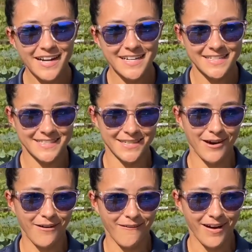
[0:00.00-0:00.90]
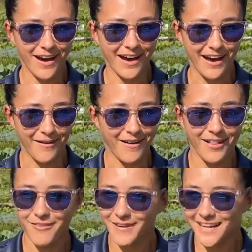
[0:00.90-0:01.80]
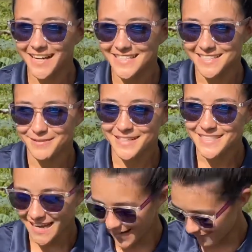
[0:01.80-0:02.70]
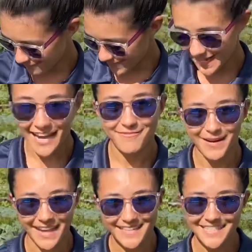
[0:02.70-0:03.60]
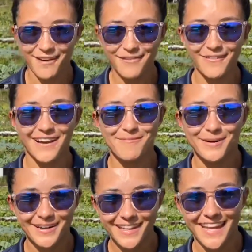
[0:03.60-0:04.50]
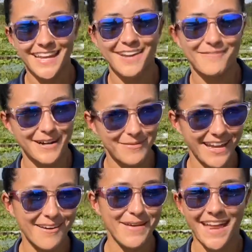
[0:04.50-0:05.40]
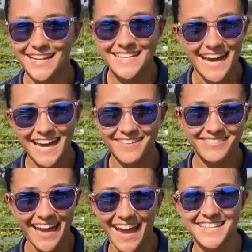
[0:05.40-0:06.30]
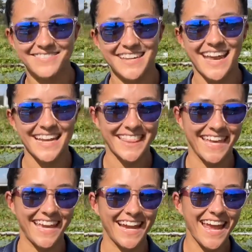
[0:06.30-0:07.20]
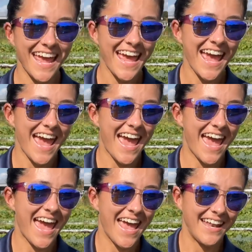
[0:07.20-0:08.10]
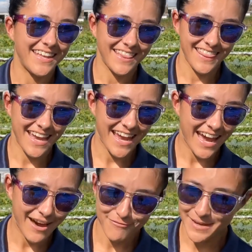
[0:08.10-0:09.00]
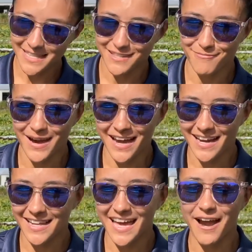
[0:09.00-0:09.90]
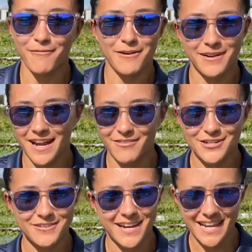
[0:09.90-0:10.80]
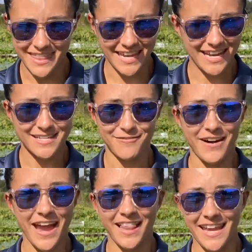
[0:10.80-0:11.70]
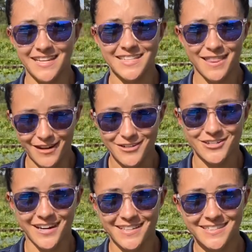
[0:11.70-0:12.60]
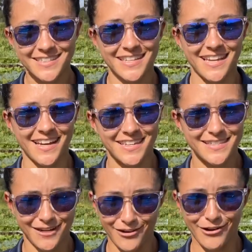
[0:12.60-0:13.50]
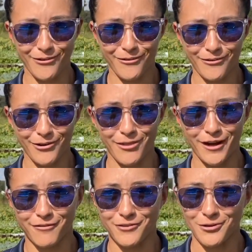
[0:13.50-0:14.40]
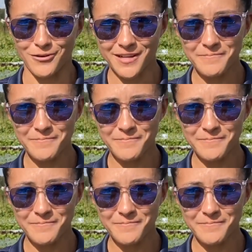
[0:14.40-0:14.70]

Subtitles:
So all of our customers have my cell phone number. They can ring me up anytime, ask me anything, and they have peace of mind that we would never do anything to violate their trust in us to grow their food.